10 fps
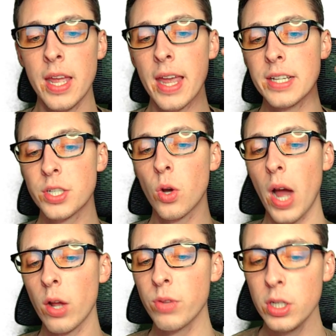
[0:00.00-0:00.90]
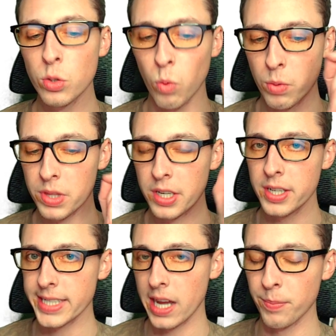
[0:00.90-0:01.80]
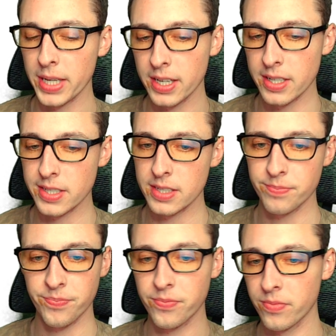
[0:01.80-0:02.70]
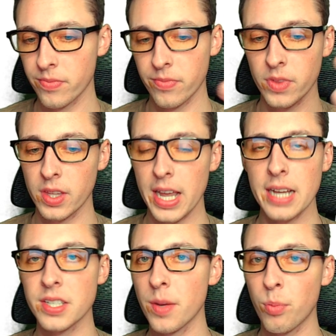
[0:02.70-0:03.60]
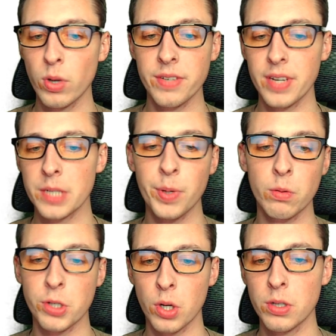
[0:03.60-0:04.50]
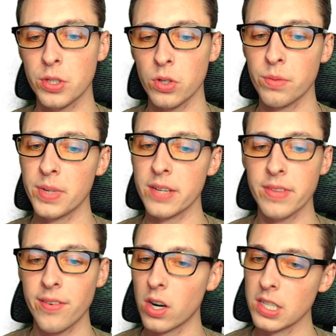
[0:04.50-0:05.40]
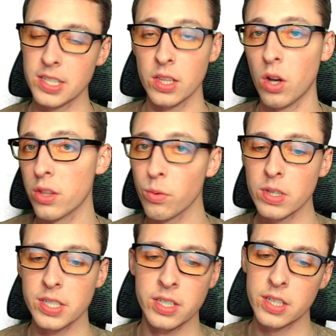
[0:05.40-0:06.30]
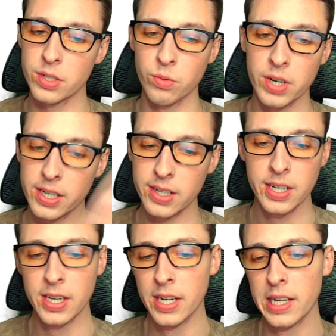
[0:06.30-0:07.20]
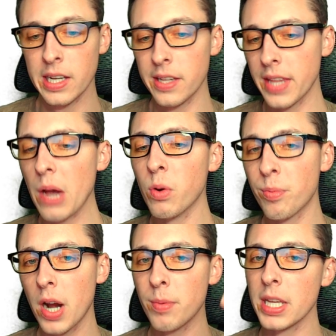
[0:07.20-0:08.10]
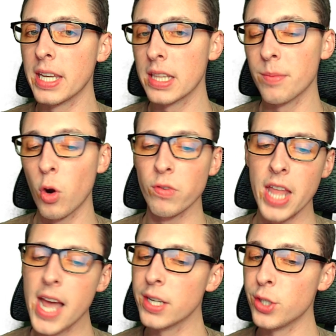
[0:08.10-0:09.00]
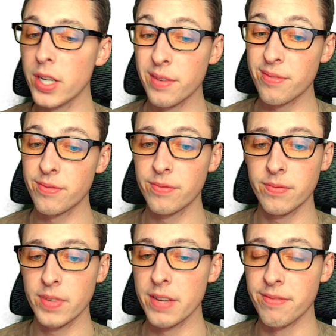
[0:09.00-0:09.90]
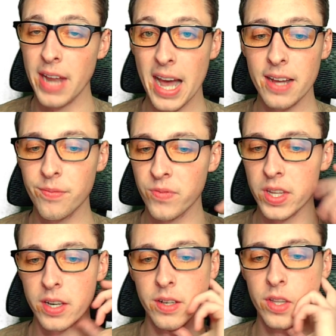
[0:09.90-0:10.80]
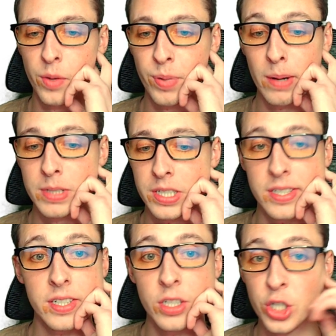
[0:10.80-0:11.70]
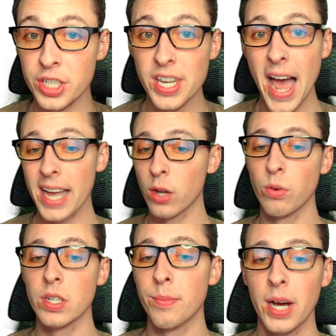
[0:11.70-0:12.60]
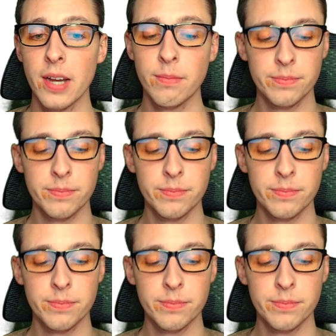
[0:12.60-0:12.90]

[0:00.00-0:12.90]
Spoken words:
And so I only use one with a discount because at some point Facebook will show it to them, and if they've already seen the other ones and it doesn't work, that will probably get them over the edge. If not, then they're probably just not going to buy.